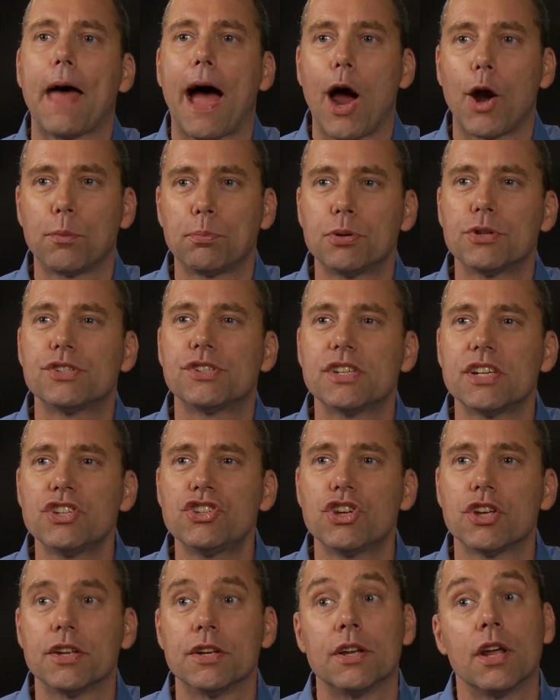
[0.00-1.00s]
are
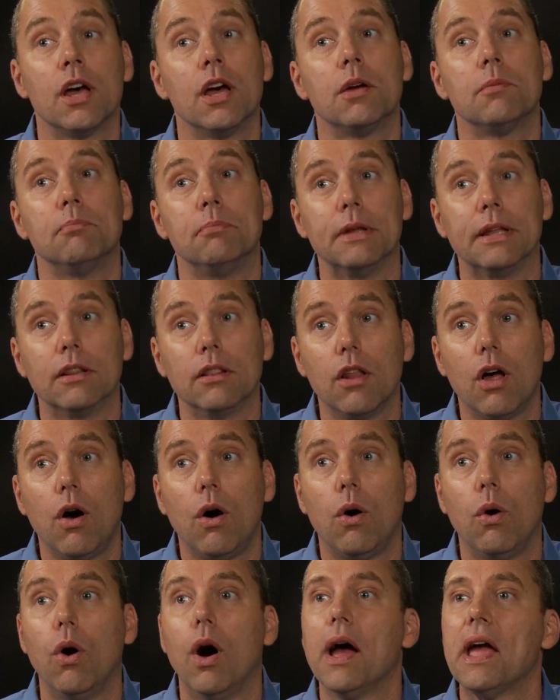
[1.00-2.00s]
positioned
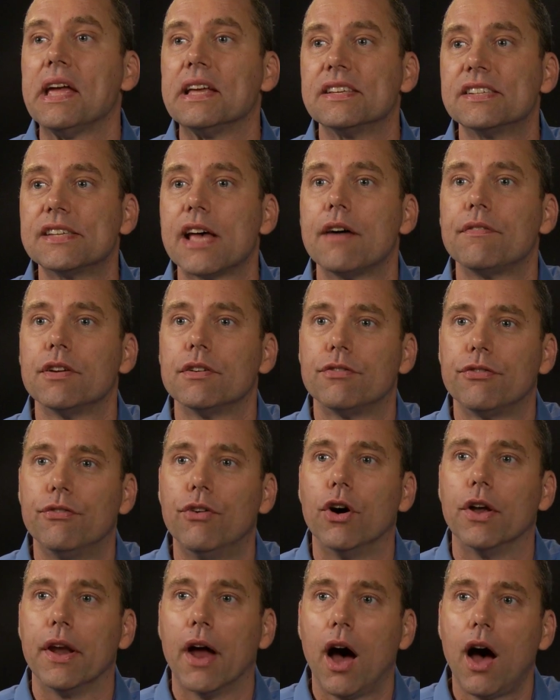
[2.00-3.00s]
below a 7
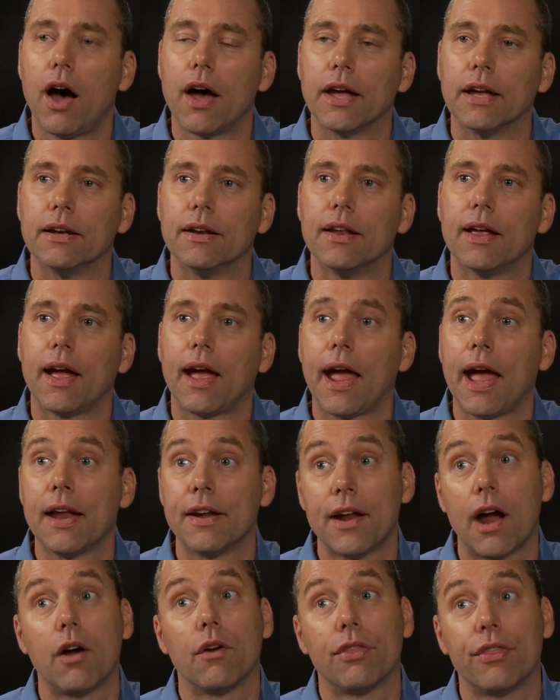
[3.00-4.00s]
foot height
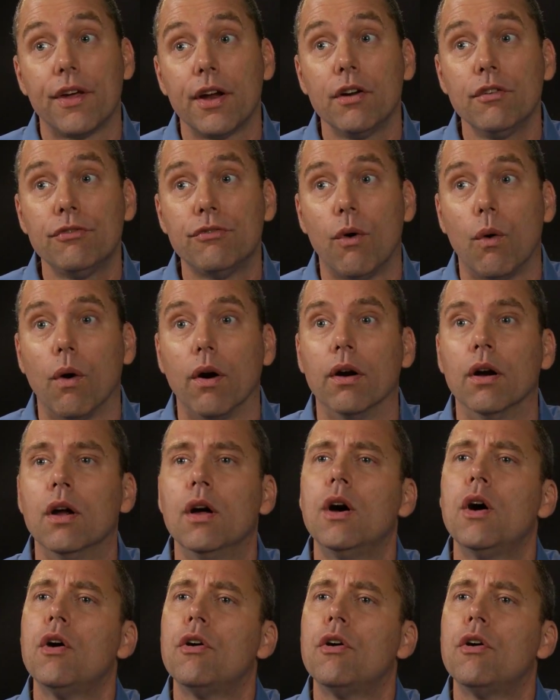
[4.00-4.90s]
and are therefore